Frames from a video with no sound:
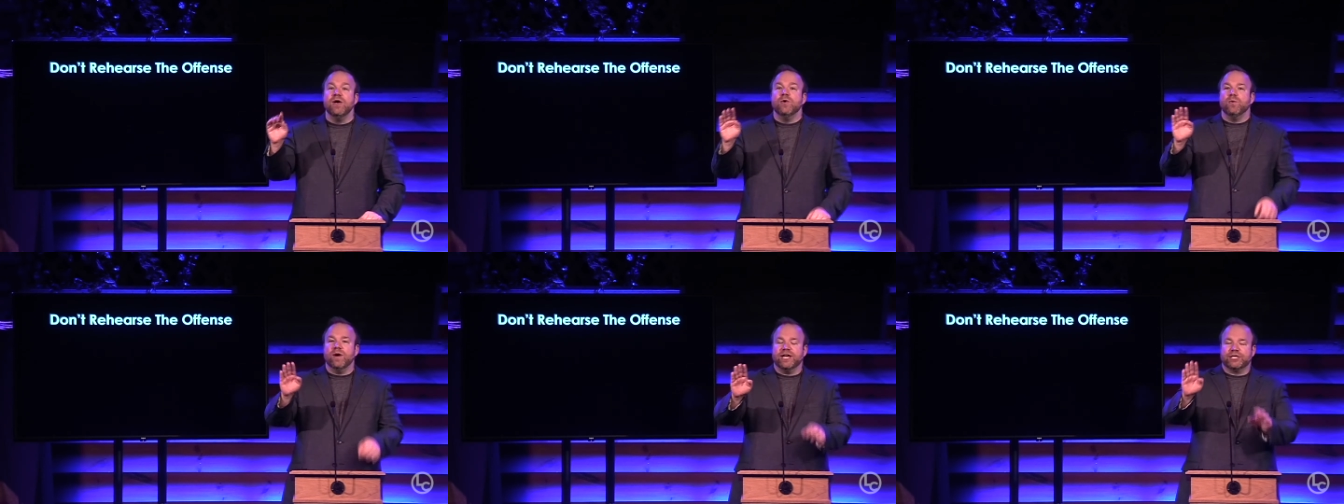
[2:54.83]

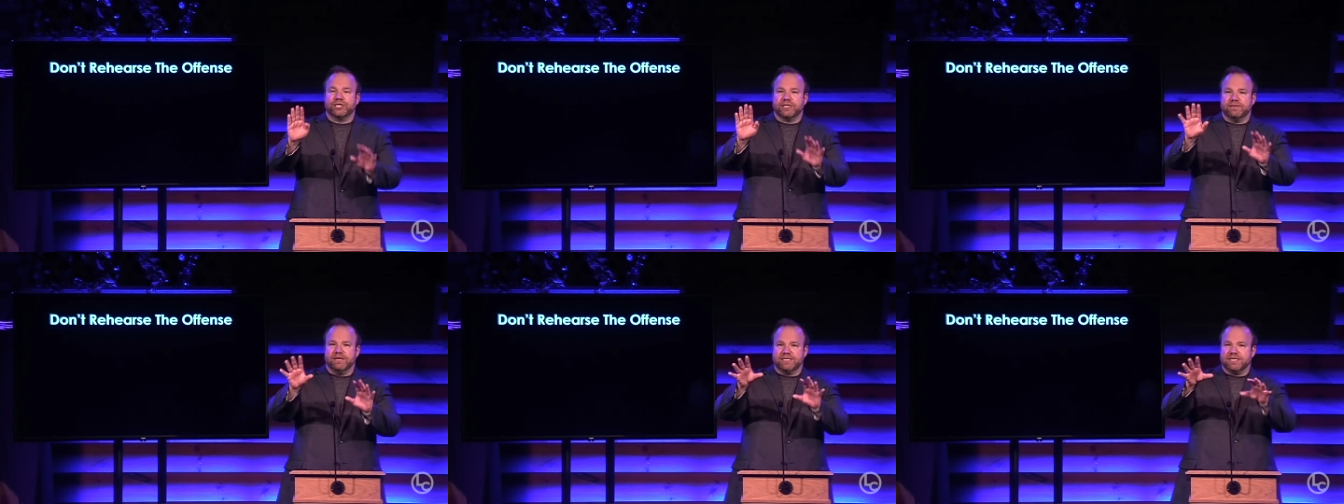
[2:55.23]
which
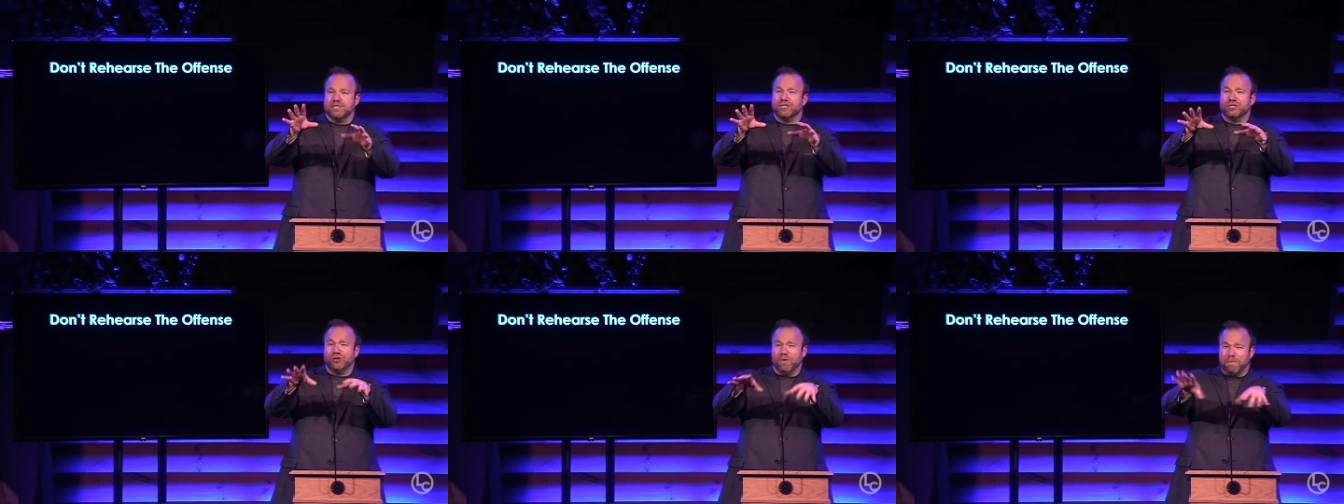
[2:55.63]
this is
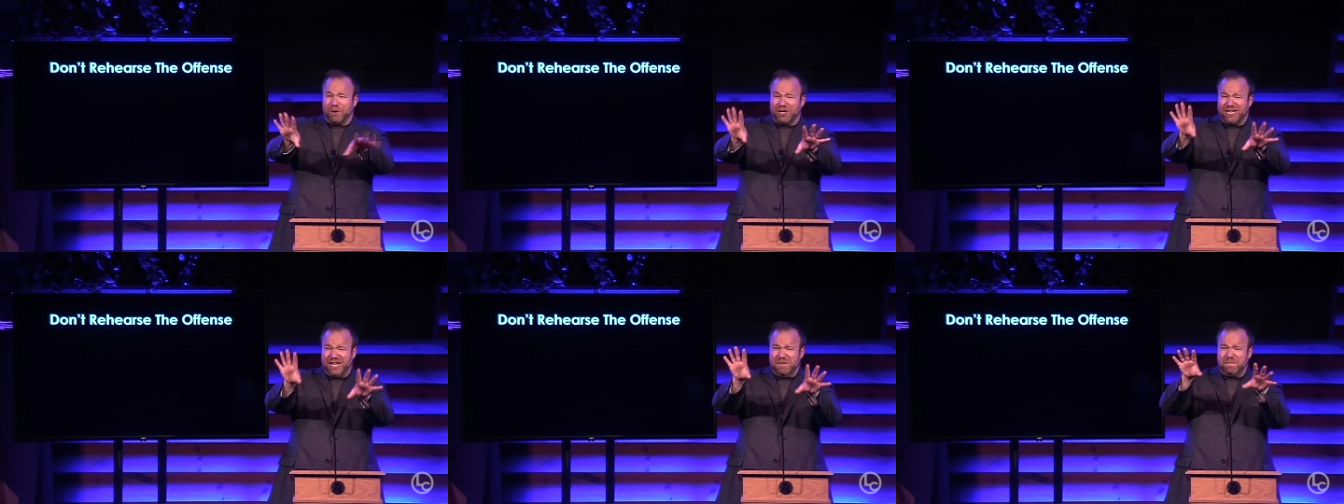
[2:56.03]
super
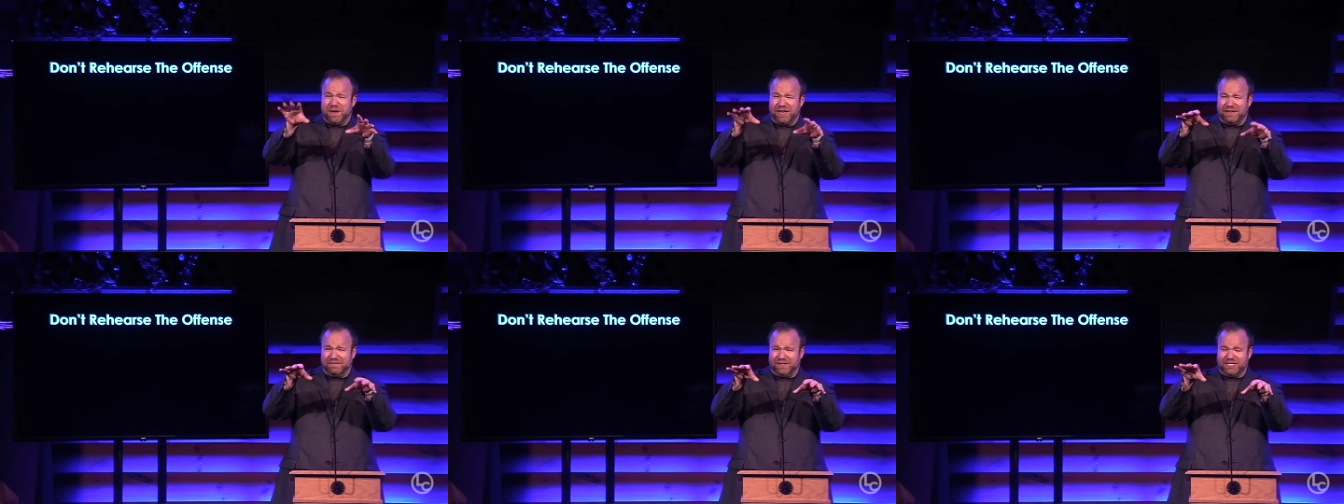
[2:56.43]
deep
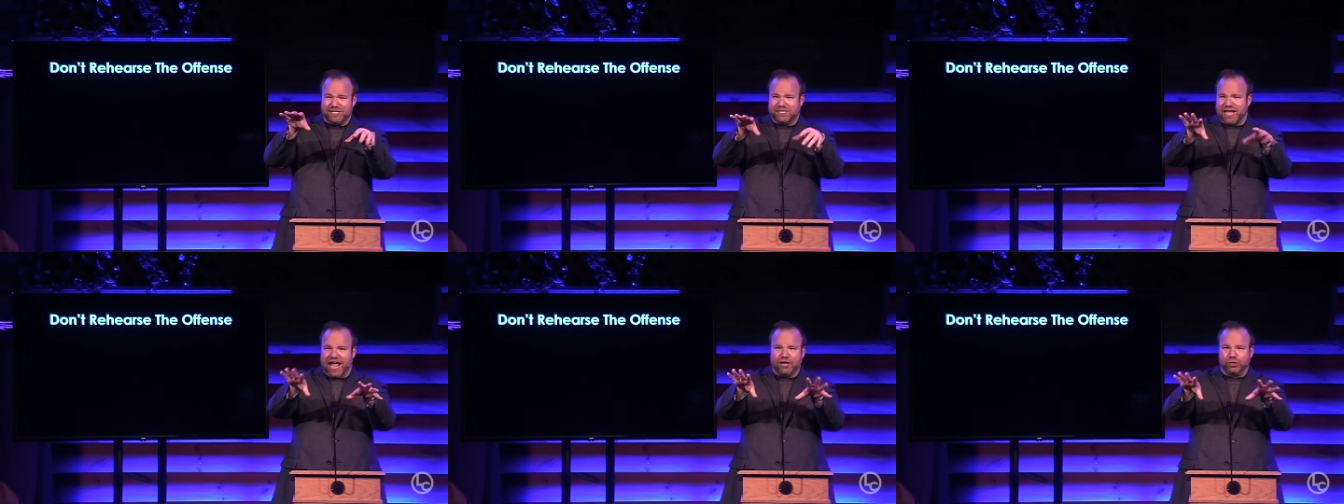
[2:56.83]
and
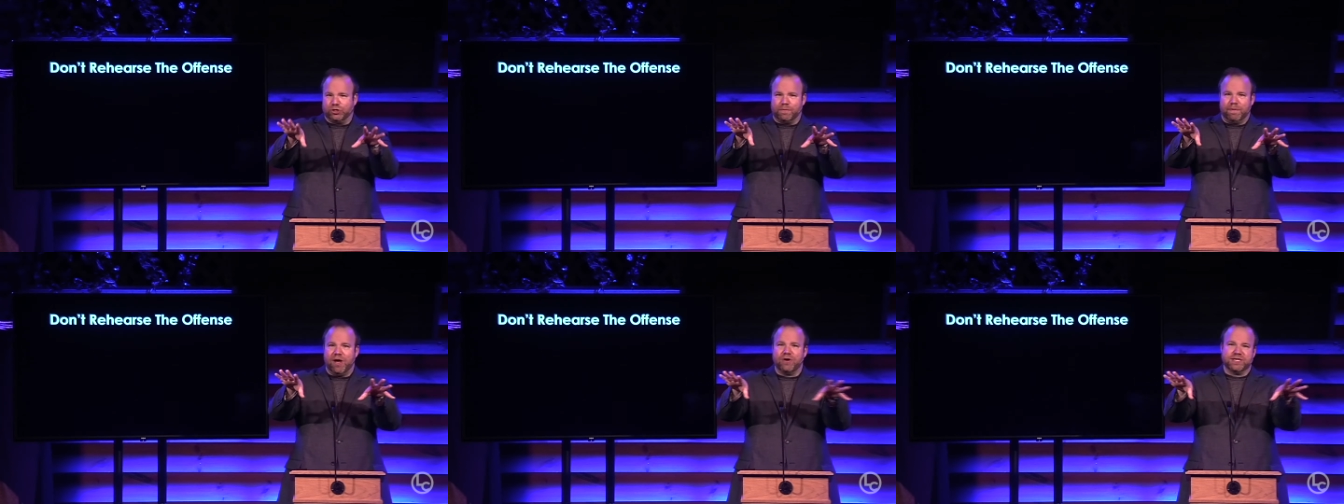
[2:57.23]
just extra
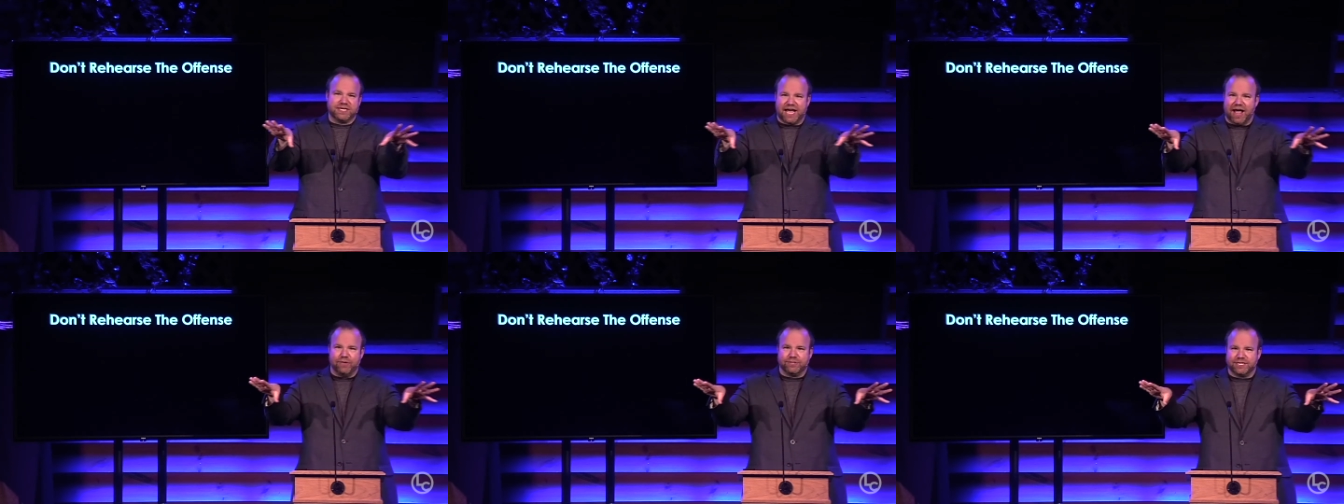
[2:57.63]
bonus
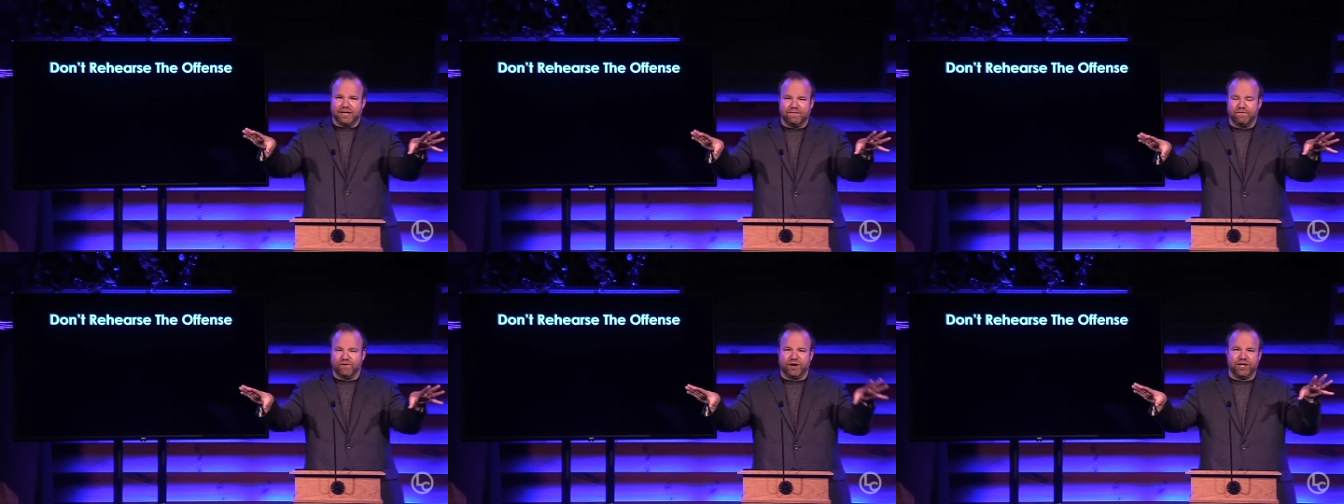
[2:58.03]
counseling
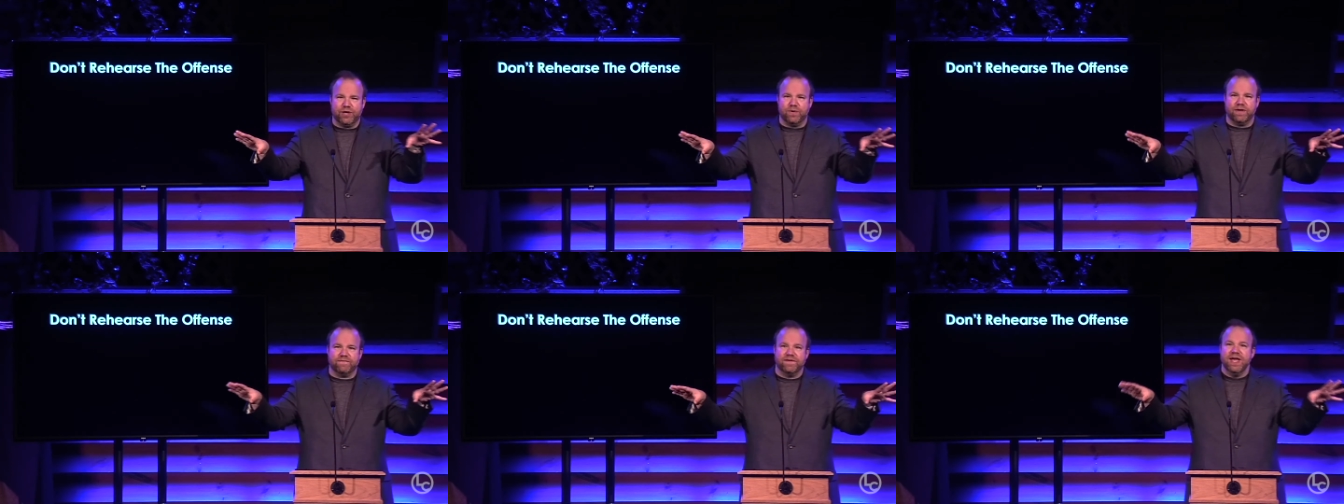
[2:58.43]
for
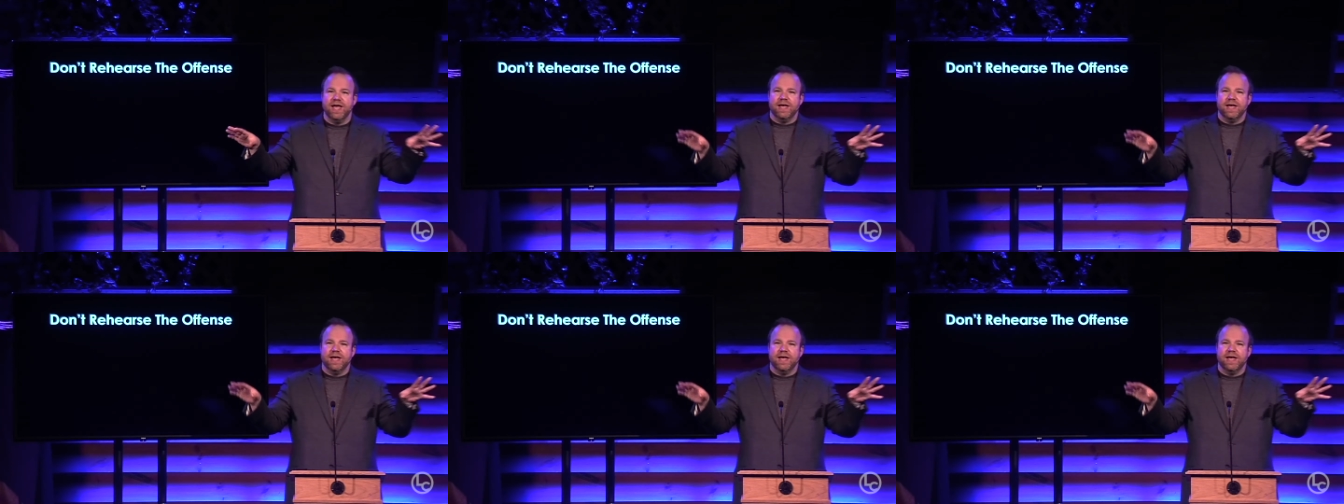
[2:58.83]
you if,